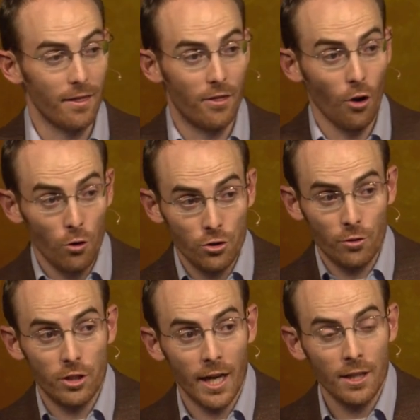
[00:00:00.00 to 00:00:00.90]
those
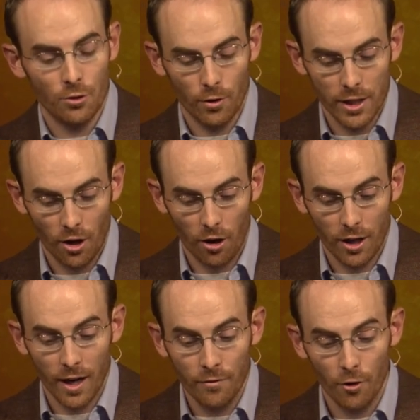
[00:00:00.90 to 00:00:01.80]
trajectories are
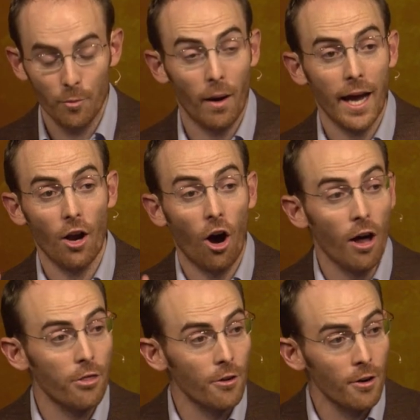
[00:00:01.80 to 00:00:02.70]
governed by an
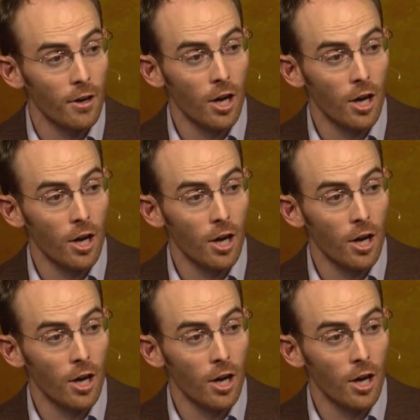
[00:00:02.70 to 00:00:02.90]
author